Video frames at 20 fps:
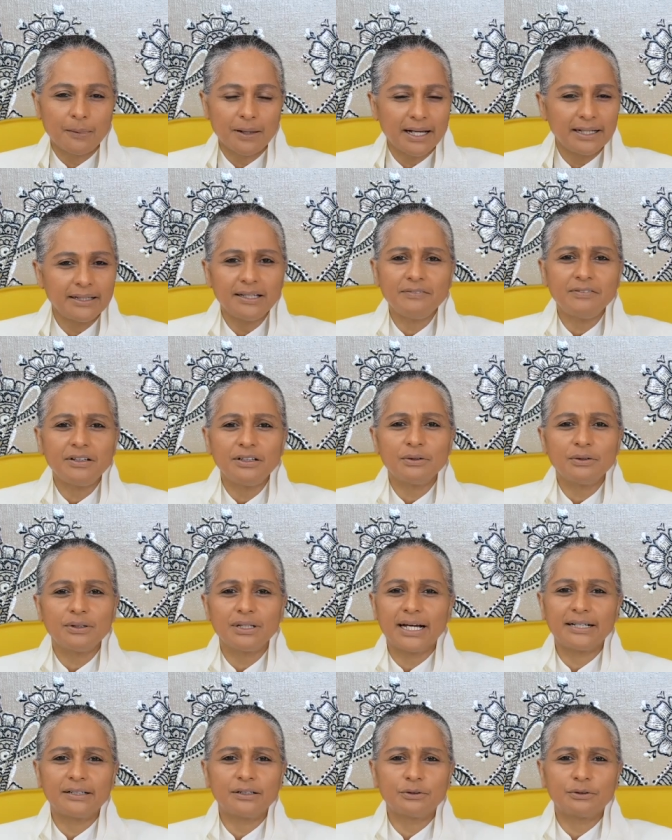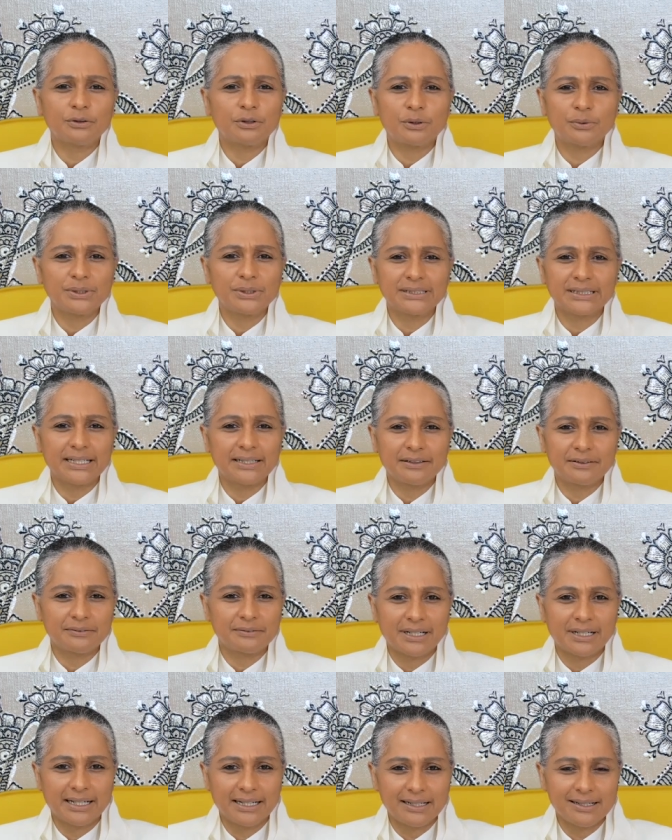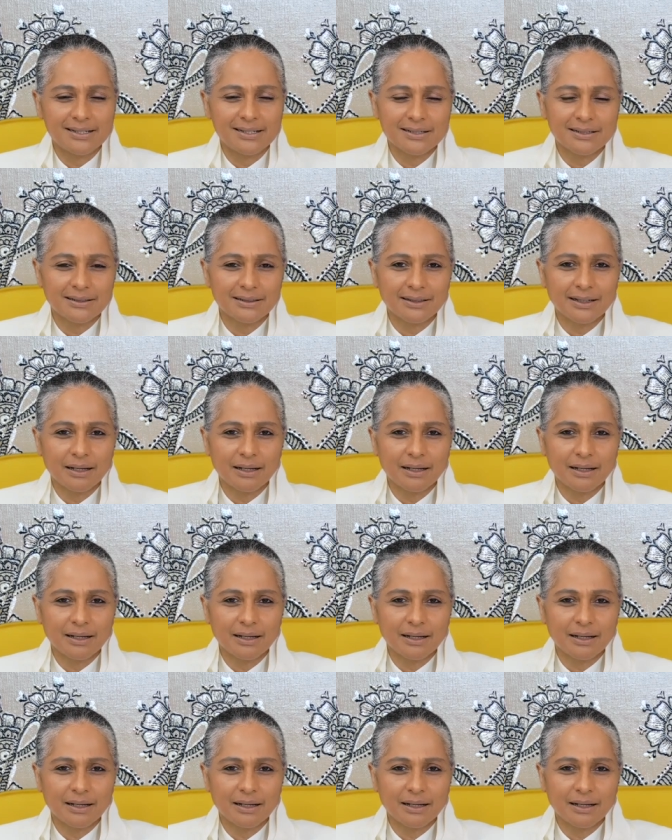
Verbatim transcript: And even though I don't always get it right,